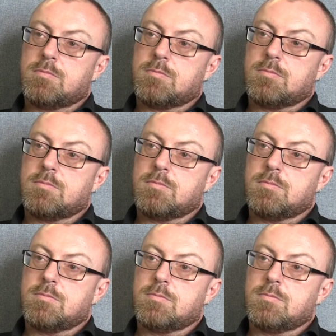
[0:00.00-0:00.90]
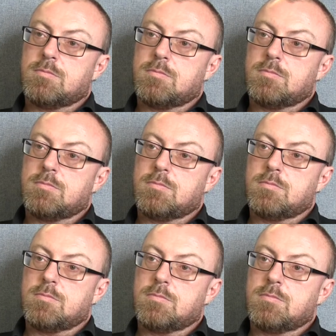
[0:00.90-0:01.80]
that are sort of
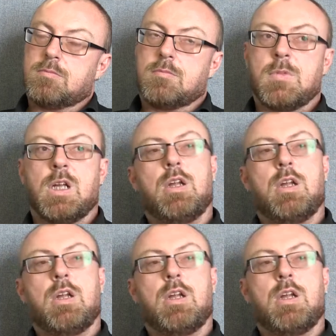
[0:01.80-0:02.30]
created now.